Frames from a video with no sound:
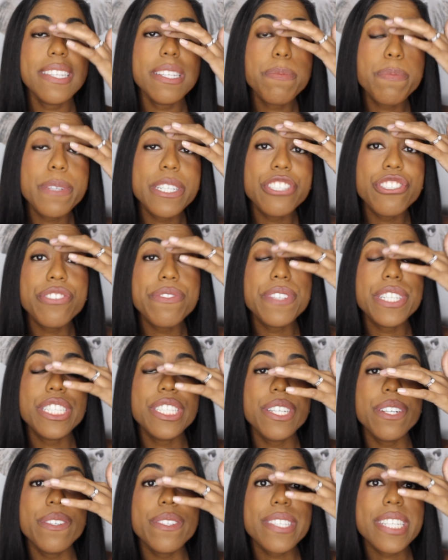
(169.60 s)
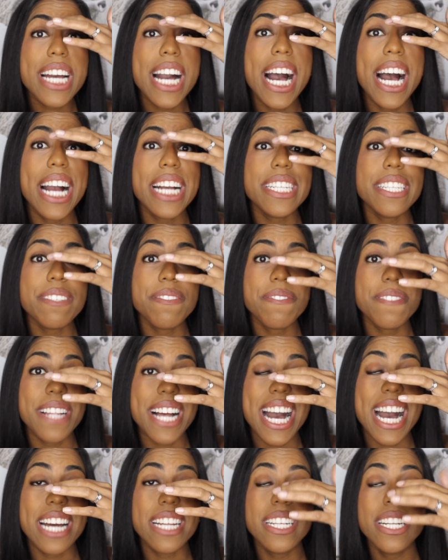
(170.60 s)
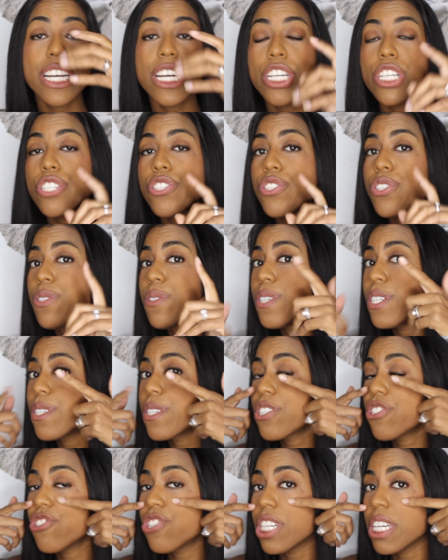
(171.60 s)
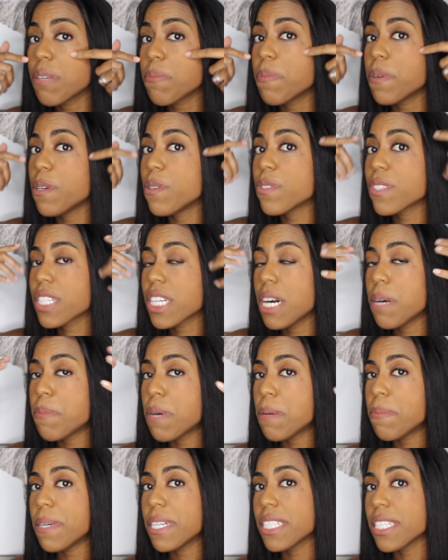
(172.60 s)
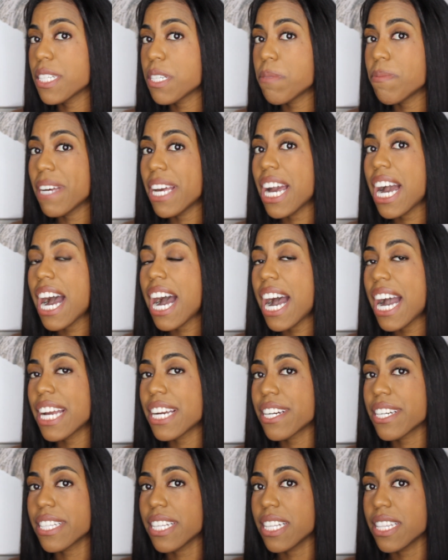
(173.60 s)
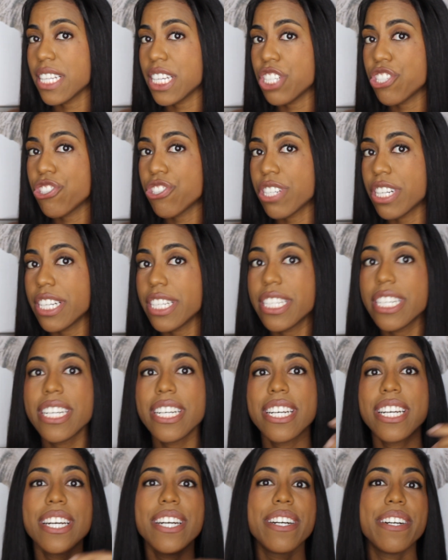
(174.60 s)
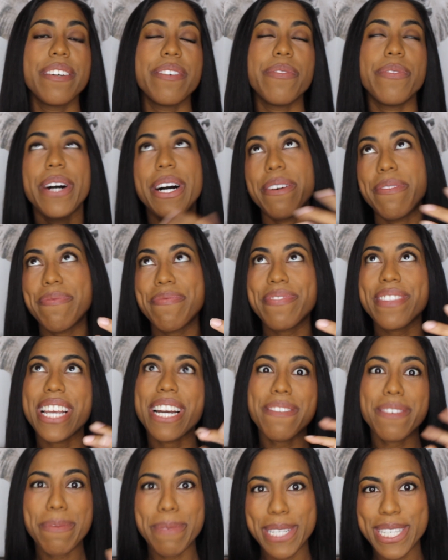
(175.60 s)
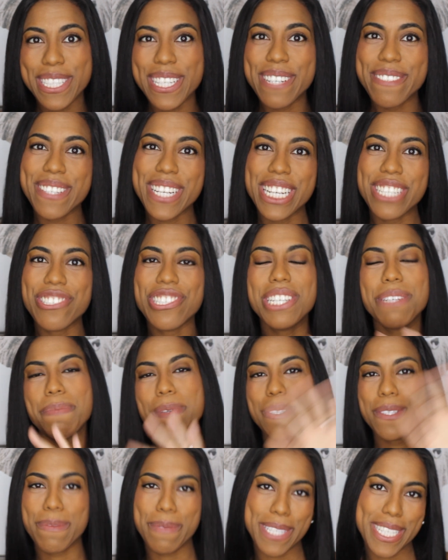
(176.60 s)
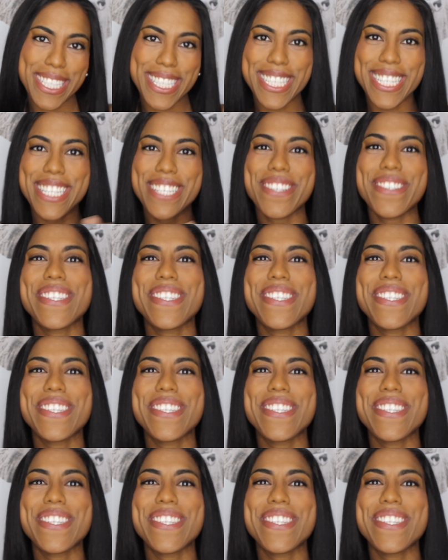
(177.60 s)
the bridge of your nose kind of flat? Do your cheekbones come up a little bit higher than they should? Well, everybody loves high cheekbones, but that's another